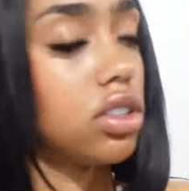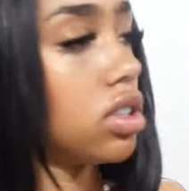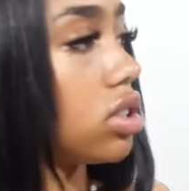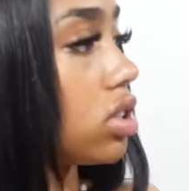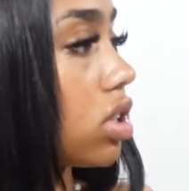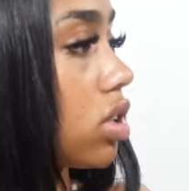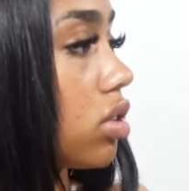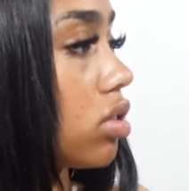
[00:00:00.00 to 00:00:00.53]
it
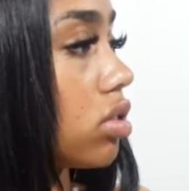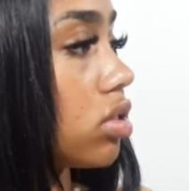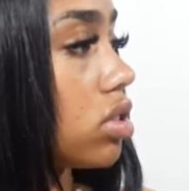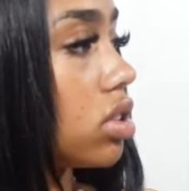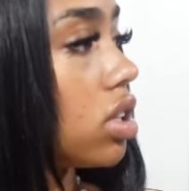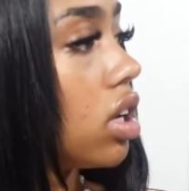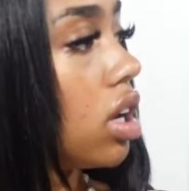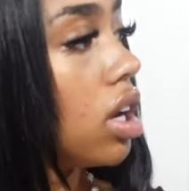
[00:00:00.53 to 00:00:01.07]
shows
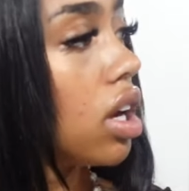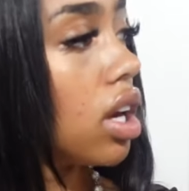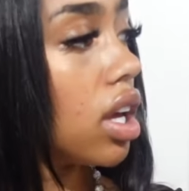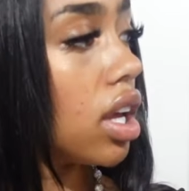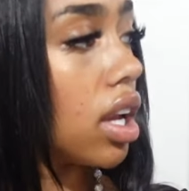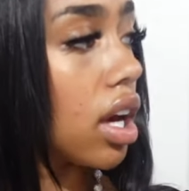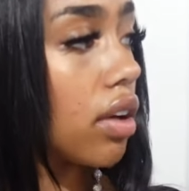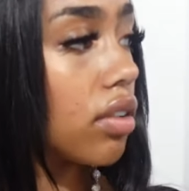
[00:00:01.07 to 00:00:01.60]

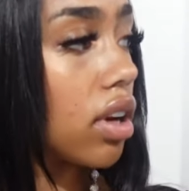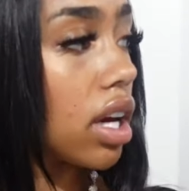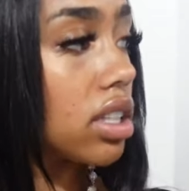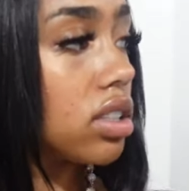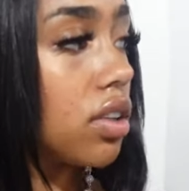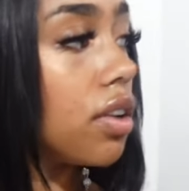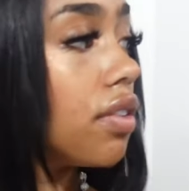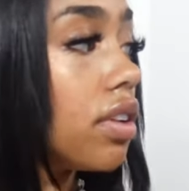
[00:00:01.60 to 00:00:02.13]
and how I
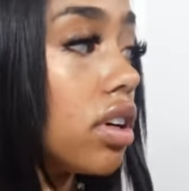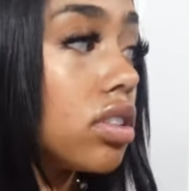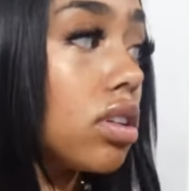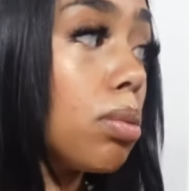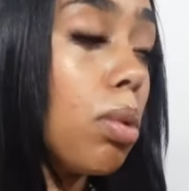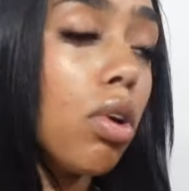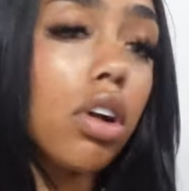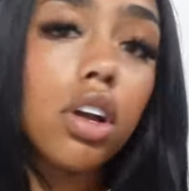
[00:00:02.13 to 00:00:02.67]
still feel
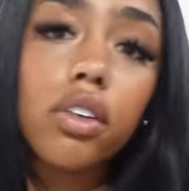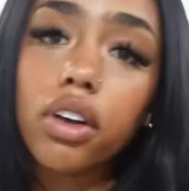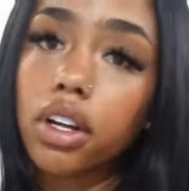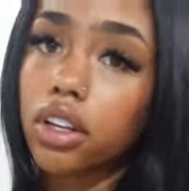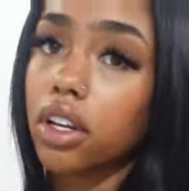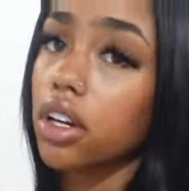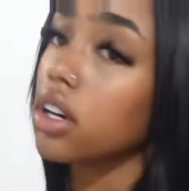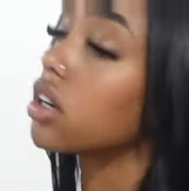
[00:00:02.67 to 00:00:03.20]
supported right
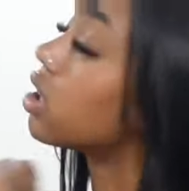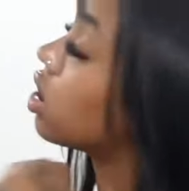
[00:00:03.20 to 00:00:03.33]
there.